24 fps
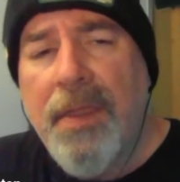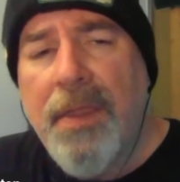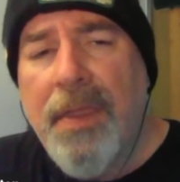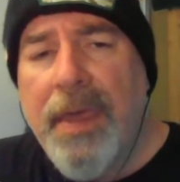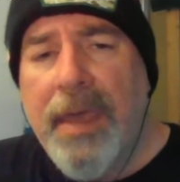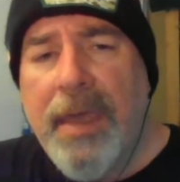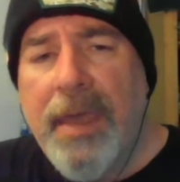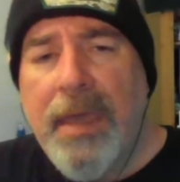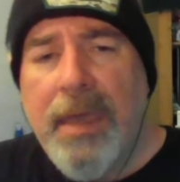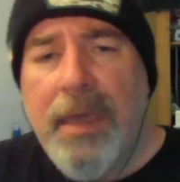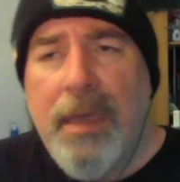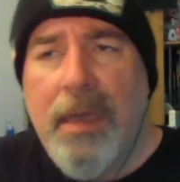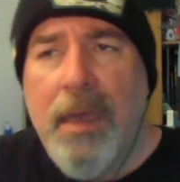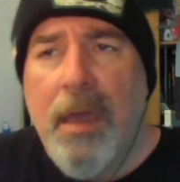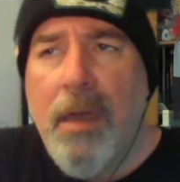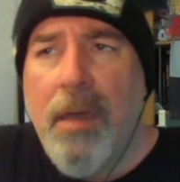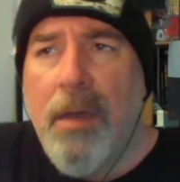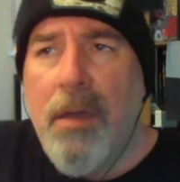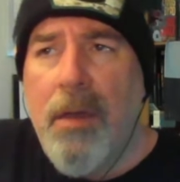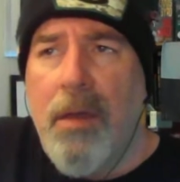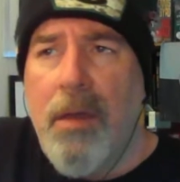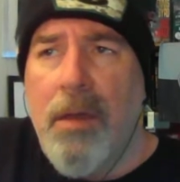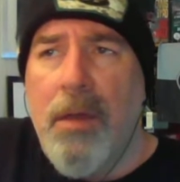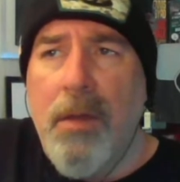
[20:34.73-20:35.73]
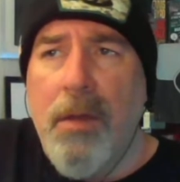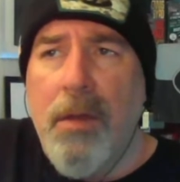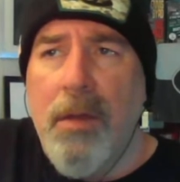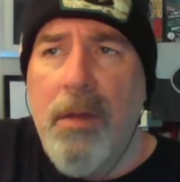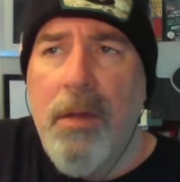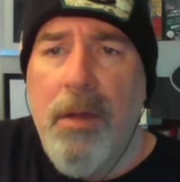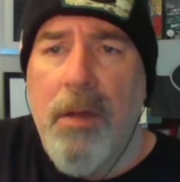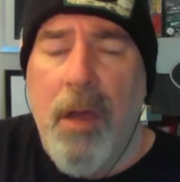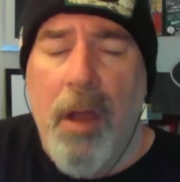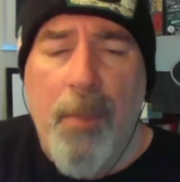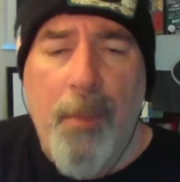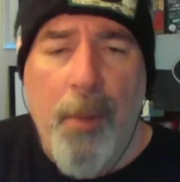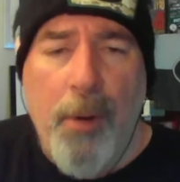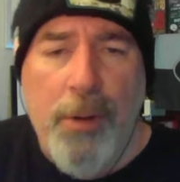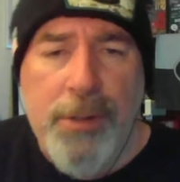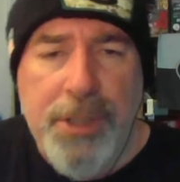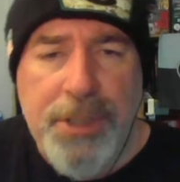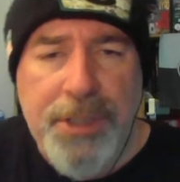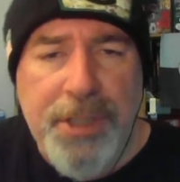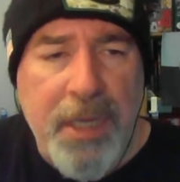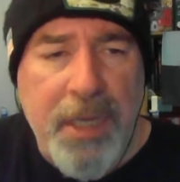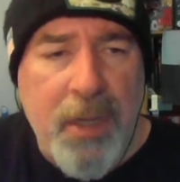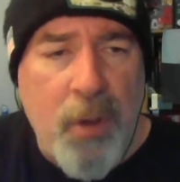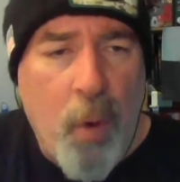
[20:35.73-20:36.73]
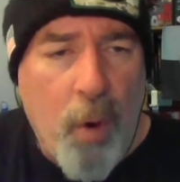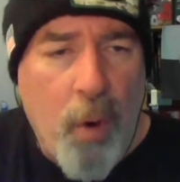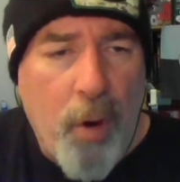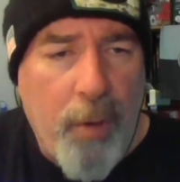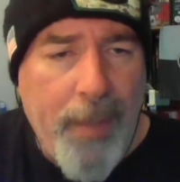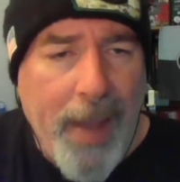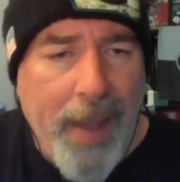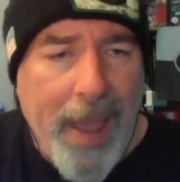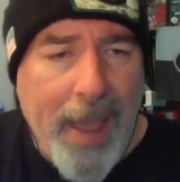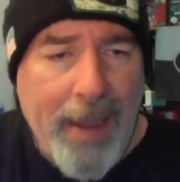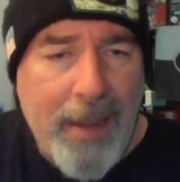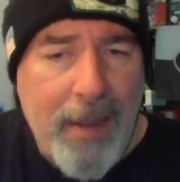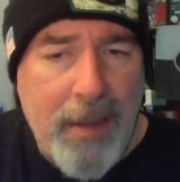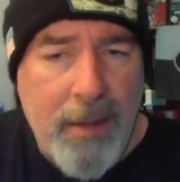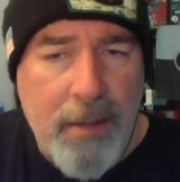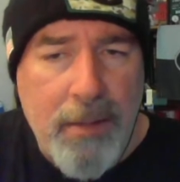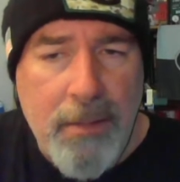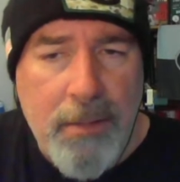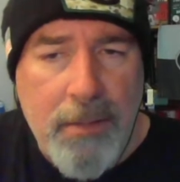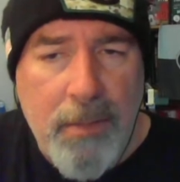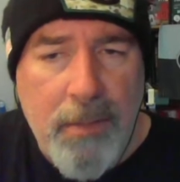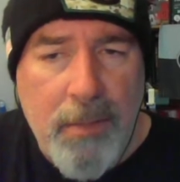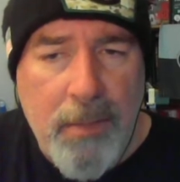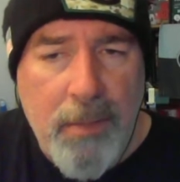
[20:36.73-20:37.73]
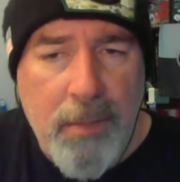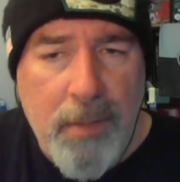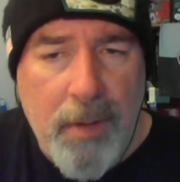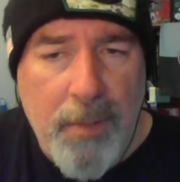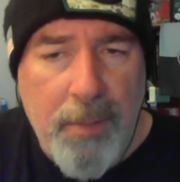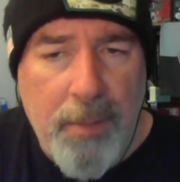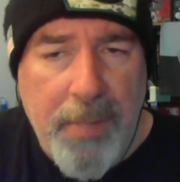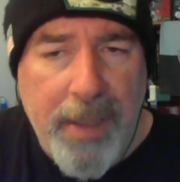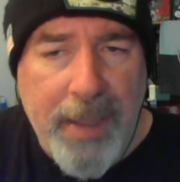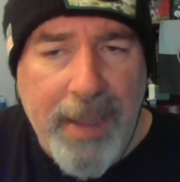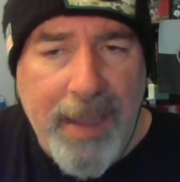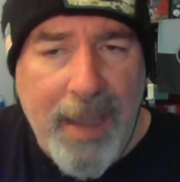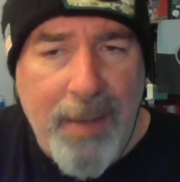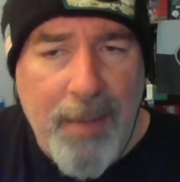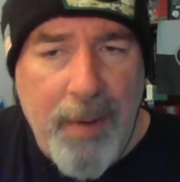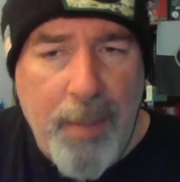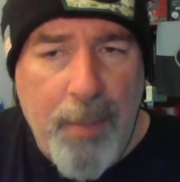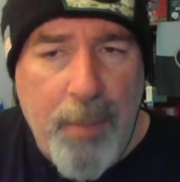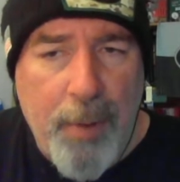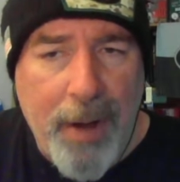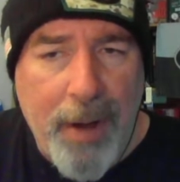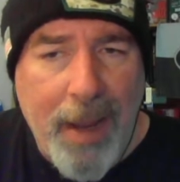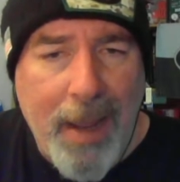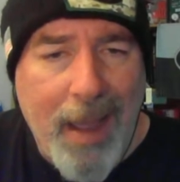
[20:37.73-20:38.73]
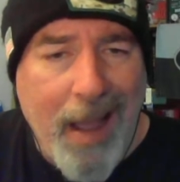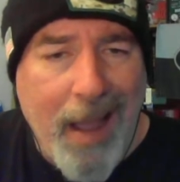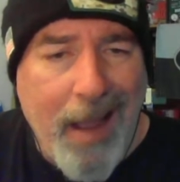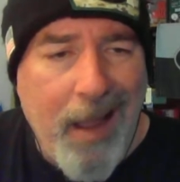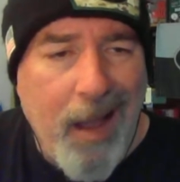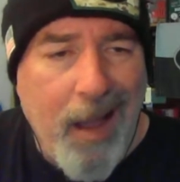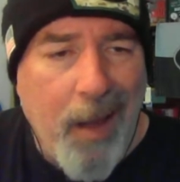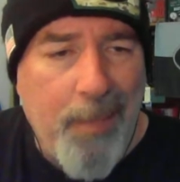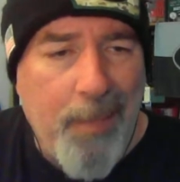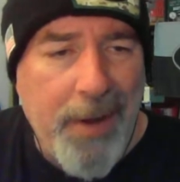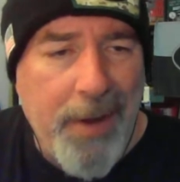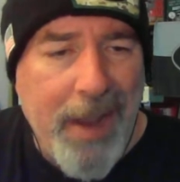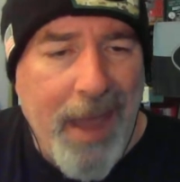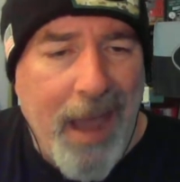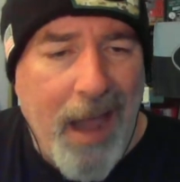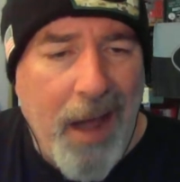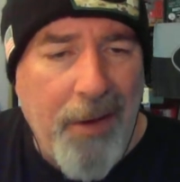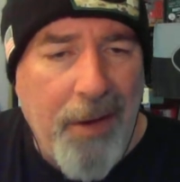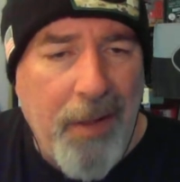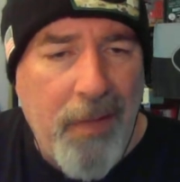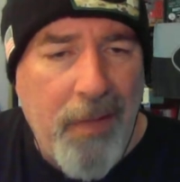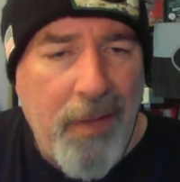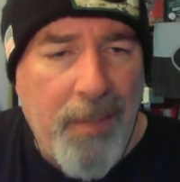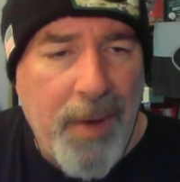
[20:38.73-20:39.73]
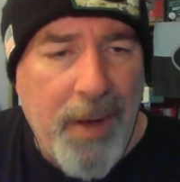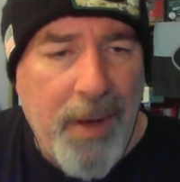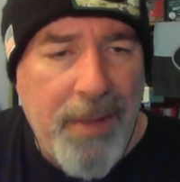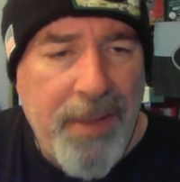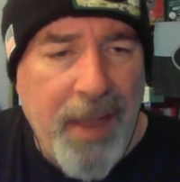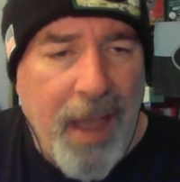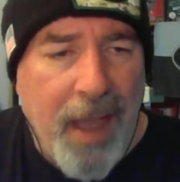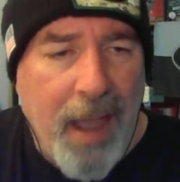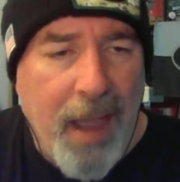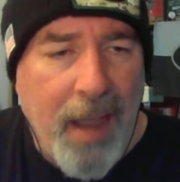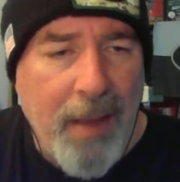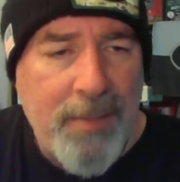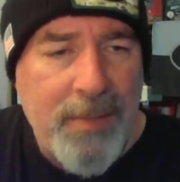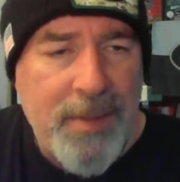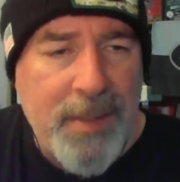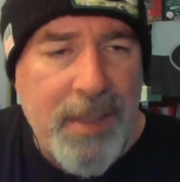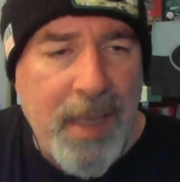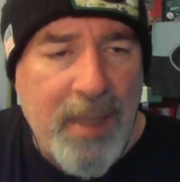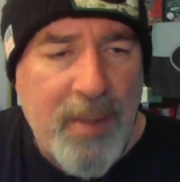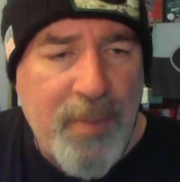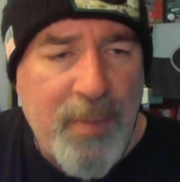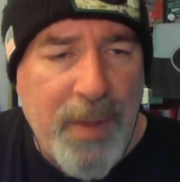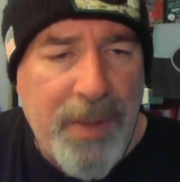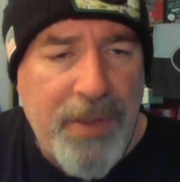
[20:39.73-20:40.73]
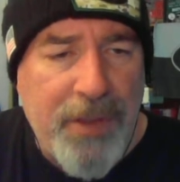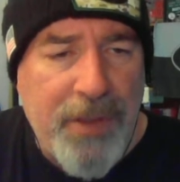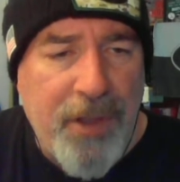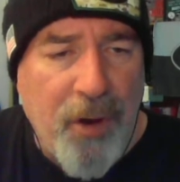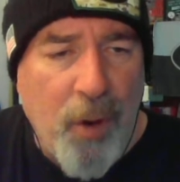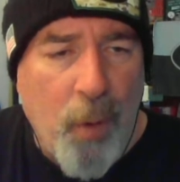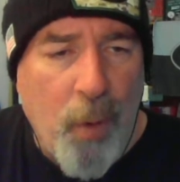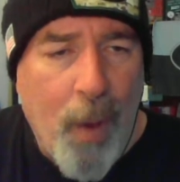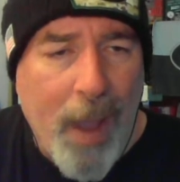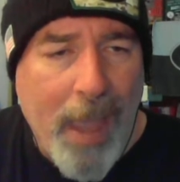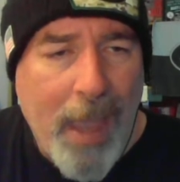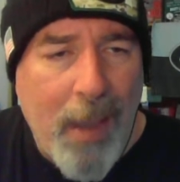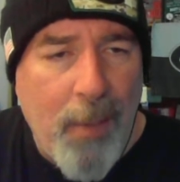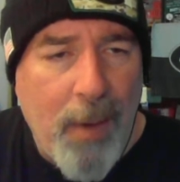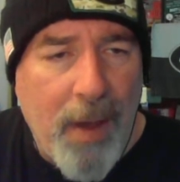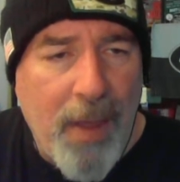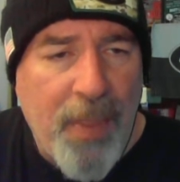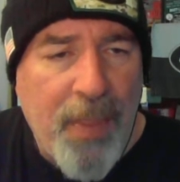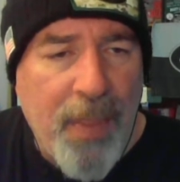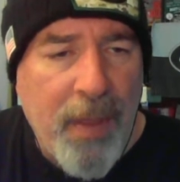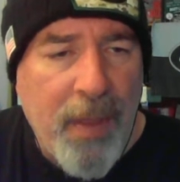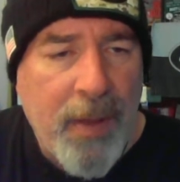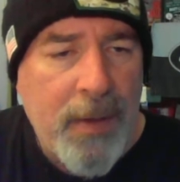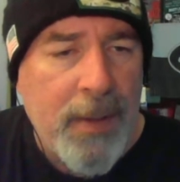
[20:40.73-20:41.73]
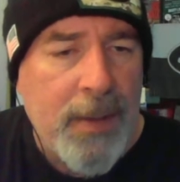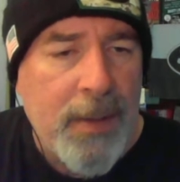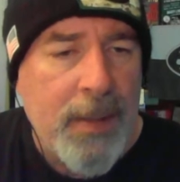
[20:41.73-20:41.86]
The emergency quarterback being able to bring a guy up and down unlimited times has been done away with.